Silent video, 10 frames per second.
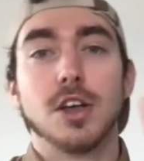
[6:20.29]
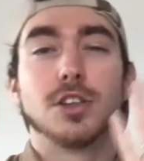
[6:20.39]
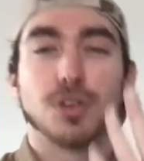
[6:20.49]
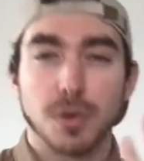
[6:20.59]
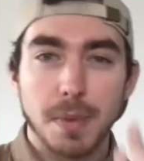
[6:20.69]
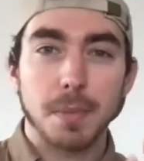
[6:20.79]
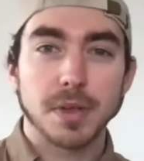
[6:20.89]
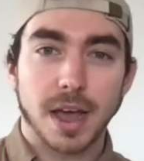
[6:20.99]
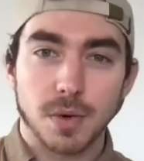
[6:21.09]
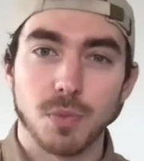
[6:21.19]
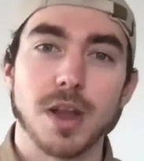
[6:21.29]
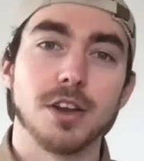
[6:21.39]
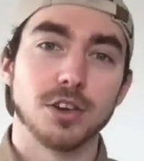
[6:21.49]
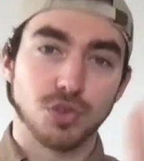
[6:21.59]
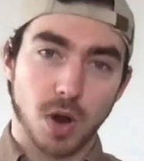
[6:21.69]
So remember that when
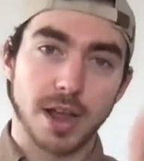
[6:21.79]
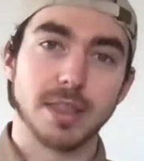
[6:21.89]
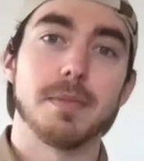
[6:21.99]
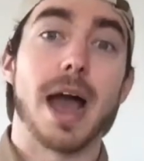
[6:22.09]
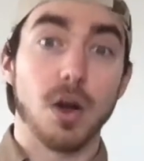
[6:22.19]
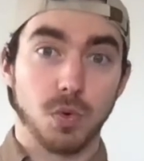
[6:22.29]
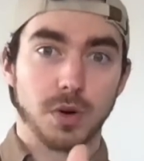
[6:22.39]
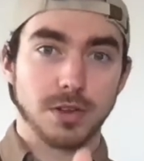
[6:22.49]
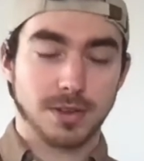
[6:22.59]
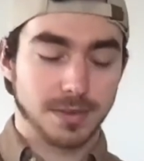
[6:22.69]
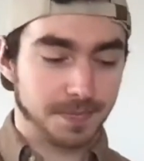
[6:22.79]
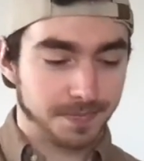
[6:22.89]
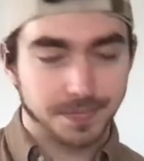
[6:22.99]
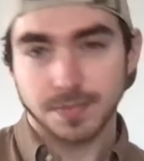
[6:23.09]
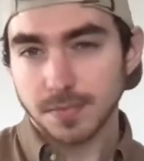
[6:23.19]
you're drawing them outwards.
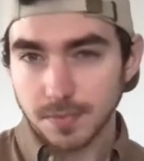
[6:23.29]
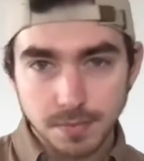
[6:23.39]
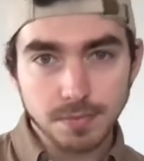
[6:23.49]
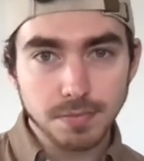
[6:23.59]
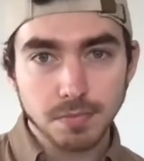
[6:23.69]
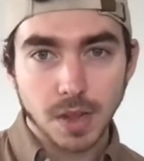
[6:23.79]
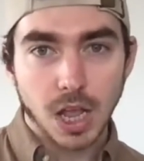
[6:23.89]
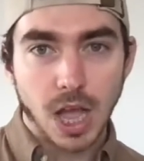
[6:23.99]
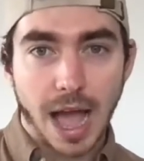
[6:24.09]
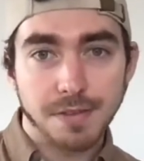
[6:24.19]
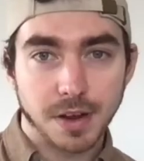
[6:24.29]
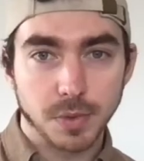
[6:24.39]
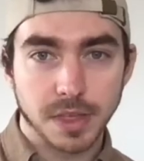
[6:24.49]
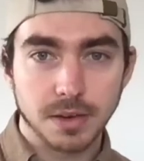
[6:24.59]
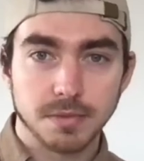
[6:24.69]
Have fun
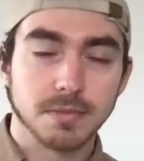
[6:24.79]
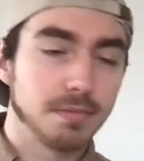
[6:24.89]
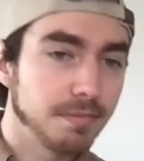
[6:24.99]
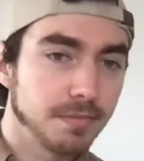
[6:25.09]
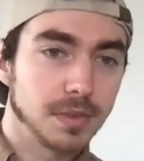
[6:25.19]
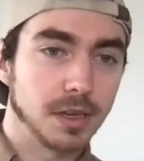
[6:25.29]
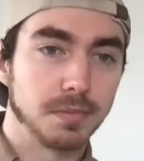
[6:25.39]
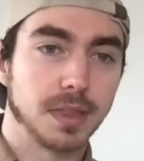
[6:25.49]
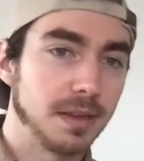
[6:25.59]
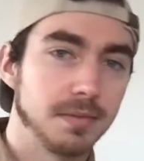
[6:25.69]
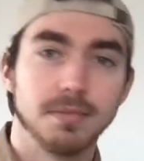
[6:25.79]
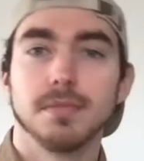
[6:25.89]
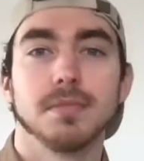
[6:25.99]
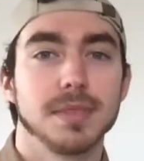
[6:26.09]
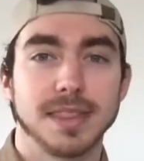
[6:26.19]
with it.
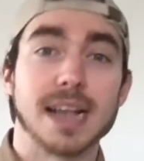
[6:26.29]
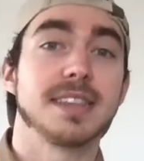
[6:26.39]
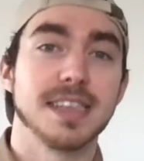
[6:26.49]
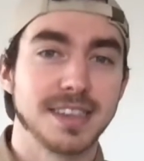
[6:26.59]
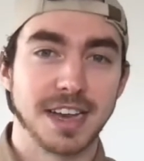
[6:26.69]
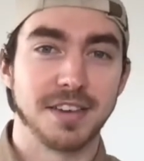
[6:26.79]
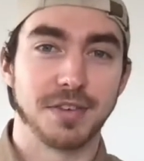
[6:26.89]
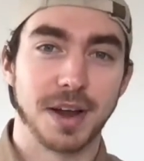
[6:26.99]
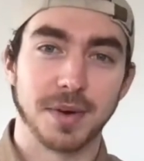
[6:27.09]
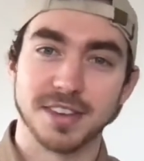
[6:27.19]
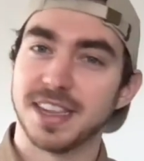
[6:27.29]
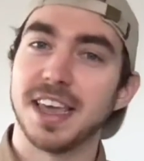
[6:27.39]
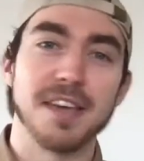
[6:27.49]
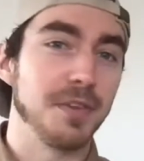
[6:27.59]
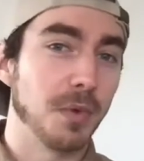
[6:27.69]
That's the extent of what I want to say.
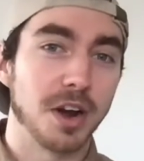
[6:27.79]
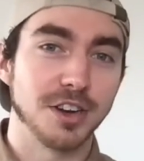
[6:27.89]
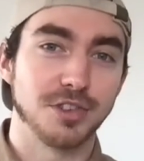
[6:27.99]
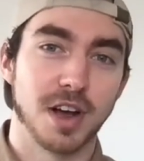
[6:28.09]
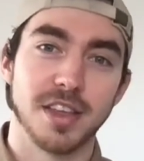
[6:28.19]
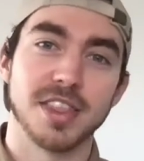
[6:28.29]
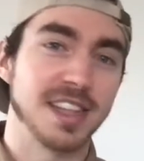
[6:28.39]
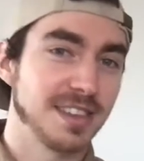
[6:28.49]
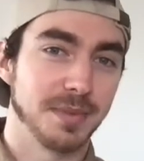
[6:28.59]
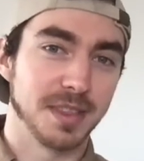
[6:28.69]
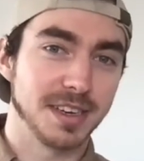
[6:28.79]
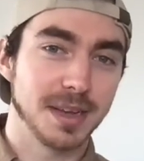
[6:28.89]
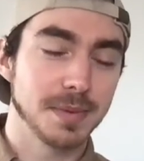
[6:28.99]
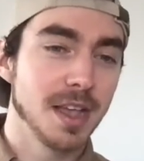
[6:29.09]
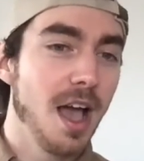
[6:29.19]
If you want to draw, that's some of the
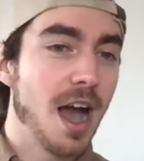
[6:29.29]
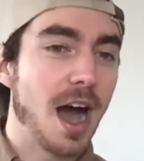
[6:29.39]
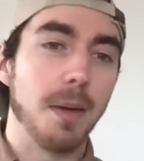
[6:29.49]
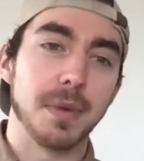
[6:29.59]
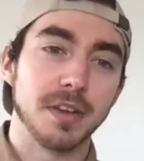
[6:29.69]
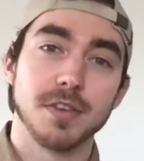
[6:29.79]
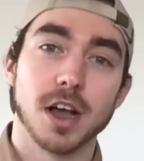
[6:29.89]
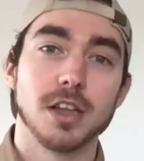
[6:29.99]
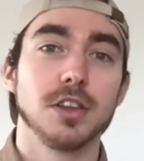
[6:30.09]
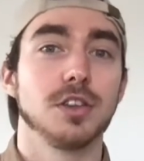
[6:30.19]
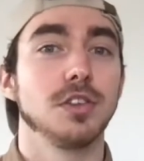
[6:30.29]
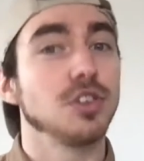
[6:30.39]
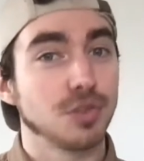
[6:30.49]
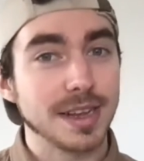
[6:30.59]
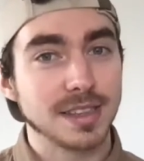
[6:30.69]
tips. But if not,
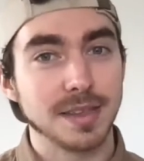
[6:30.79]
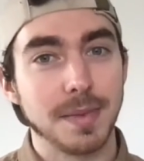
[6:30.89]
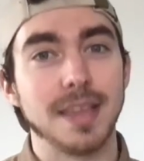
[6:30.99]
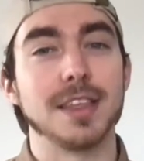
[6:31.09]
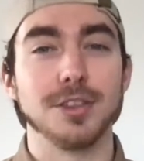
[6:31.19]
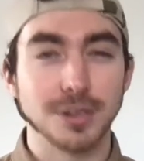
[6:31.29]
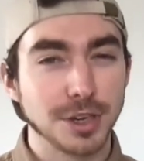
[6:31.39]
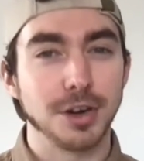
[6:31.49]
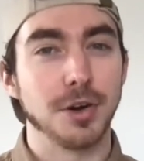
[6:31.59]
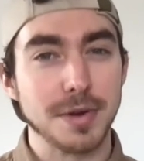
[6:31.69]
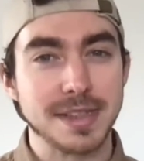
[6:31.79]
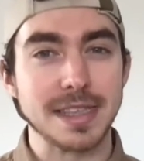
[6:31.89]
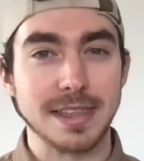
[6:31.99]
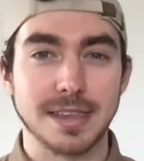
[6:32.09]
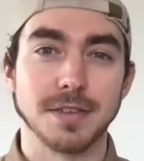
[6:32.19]
trace them, and then you'll start noticing
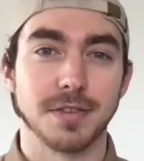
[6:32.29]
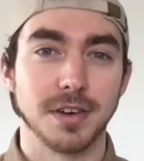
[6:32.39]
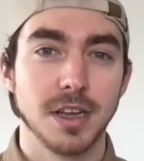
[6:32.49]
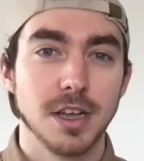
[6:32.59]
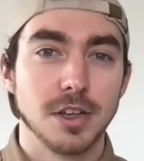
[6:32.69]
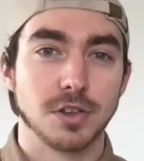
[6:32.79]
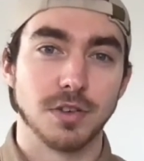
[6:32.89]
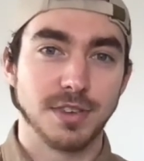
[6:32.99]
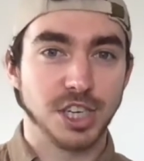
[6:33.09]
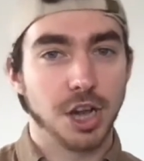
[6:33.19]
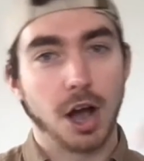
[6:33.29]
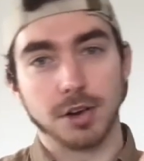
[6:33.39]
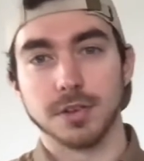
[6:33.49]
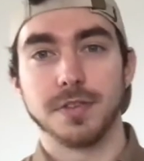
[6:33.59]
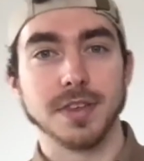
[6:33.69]
these different sort of
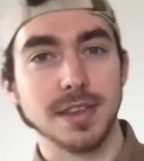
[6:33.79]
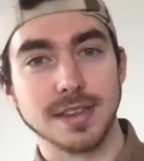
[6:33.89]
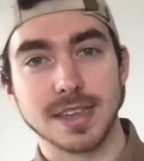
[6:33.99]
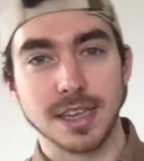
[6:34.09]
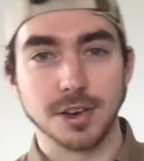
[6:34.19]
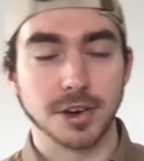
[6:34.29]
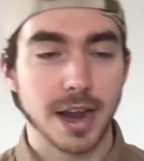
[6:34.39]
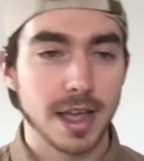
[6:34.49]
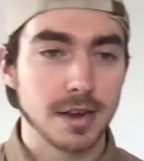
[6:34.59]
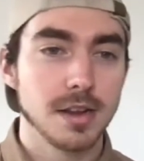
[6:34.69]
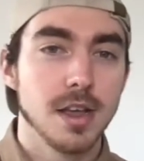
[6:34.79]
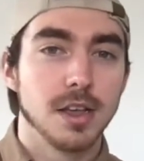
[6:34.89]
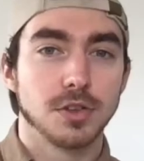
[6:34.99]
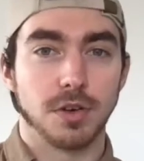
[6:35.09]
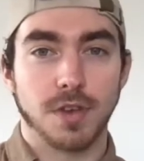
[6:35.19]
geographies in your hand,
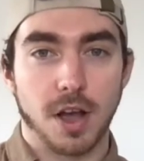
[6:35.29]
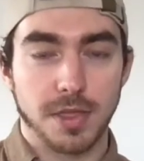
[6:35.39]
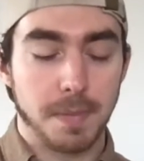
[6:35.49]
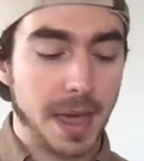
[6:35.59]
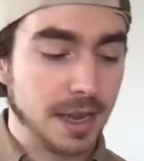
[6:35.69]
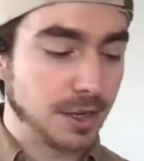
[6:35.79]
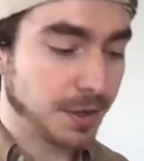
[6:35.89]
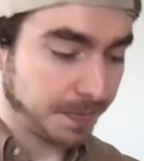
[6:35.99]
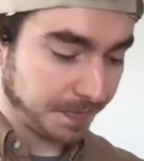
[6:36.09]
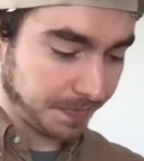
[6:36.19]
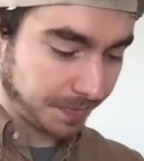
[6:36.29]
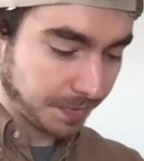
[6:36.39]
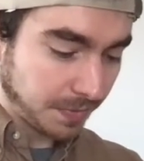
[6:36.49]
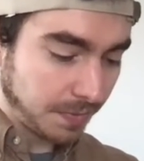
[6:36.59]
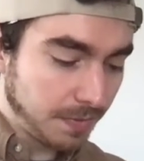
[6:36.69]
sort of on the page,
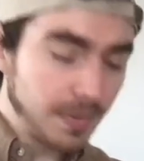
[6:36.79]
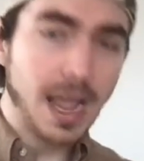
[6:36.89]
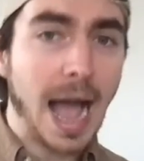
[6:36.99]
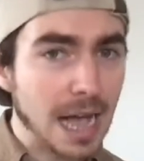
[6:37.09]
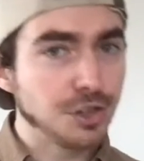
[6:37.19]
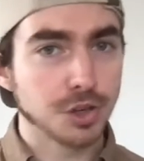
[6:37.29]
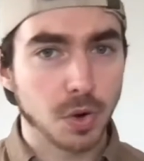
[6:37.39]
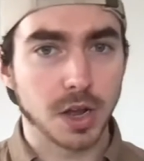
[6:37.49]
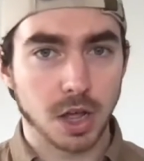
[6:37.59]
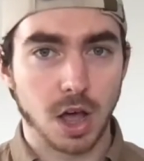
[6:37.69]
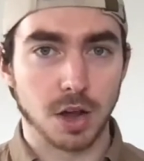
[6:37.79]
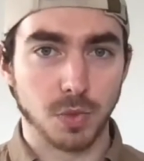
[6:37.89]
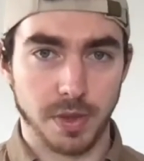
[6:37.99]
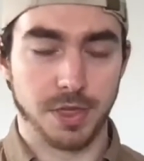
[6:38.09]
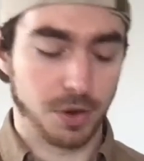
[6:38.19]
as you're going along
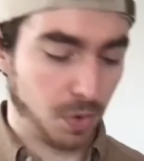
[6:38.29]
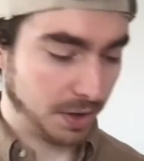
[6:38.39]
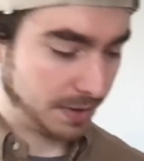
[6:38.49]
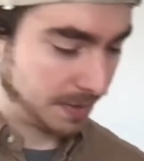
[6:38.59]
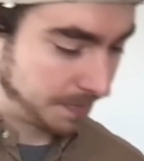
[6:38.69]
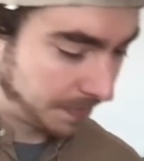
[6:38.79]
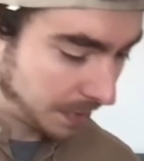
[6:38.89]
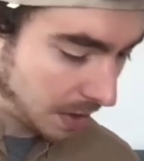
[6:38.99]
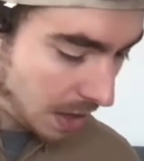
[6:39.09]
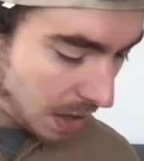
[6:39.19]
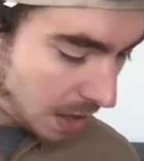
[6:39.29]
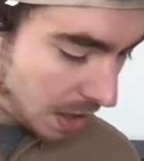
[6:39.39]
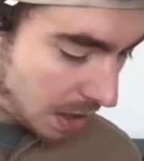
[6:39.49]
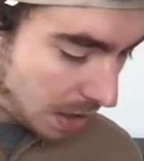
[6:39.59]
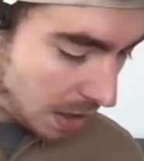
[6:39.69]
with the course.
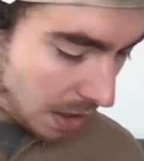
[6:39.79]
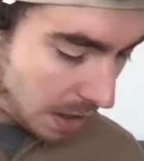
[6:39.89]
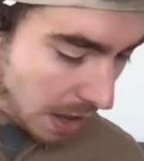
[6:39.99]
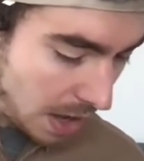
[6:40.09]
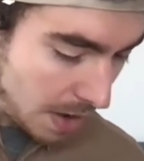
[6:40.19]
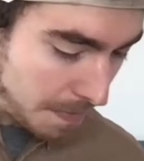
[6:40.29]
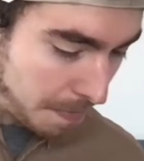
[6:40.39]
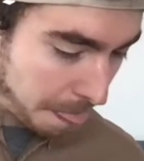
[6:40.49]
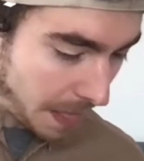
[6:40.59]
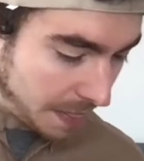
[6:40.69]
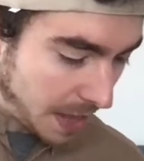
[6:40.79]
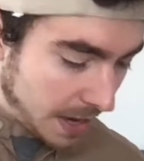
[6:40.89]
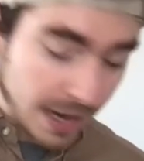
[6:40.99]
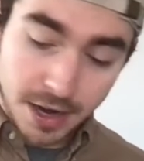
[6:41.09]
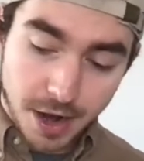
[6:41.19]
Then
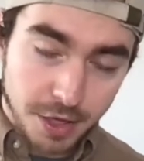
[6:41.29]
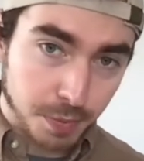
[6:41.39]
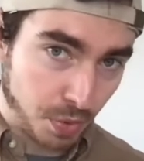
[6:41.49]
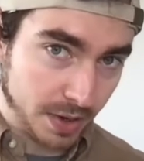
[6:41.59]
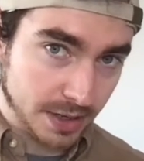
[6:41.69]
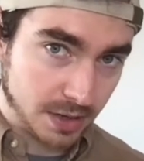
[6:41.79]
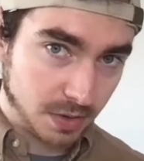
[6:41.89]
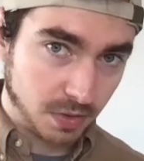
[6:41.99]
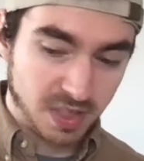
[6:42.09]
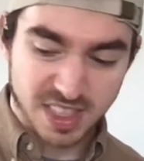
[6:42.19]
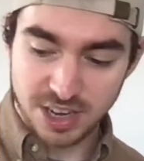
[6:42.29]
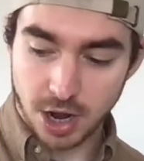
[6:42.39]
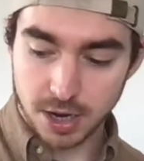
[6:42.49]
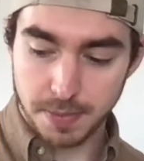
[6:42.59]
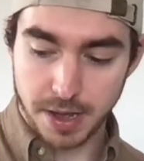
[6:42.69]
in another point, they
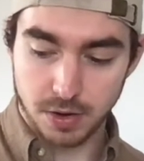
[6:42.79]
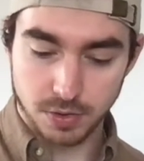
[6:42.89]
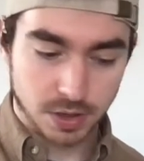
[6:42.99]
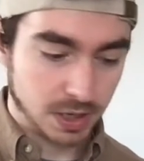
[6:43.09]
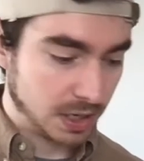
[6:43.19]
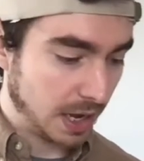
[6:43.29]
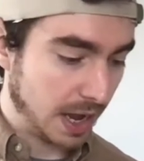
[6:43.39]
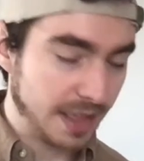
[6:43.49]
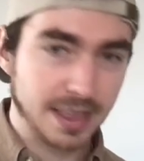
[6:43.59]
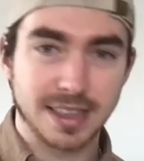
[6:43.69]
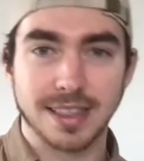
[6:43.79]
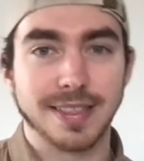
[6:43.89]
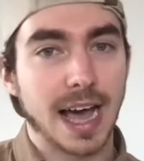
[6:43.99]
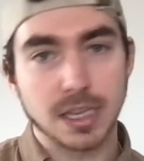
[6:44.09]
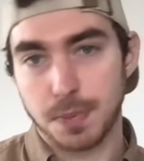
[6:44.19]
talk about, I think in the
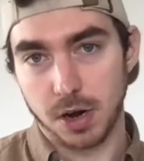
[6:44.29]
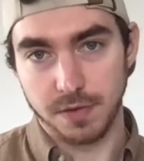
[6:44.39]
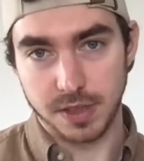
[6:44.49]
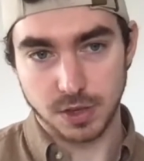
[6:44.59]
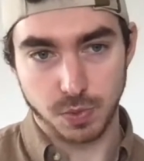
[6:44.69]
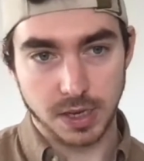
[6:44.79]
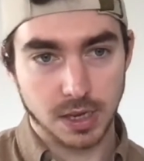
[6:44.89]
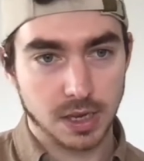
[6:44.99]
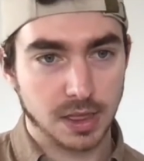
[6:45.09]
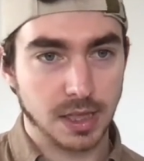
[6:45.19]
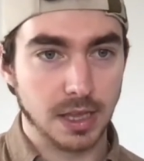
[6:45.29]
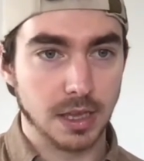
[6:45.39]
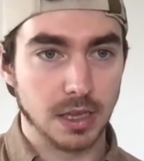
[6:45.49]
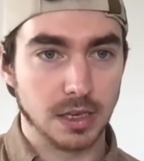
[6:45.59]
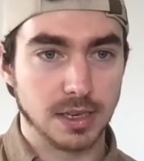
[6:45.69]
last part of this week,
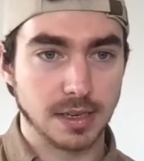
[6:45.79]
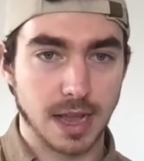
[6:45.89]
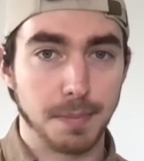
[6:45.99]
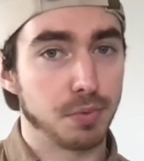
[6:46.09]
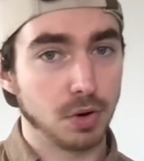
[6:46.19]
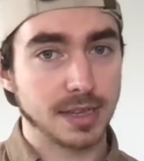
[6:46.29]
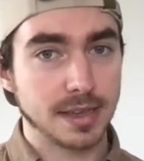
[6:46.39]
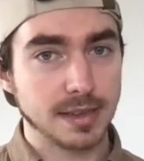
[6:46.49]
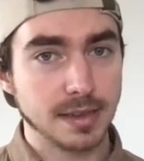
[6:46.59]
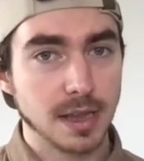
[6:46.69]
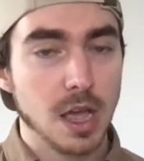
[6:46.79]
the design processes.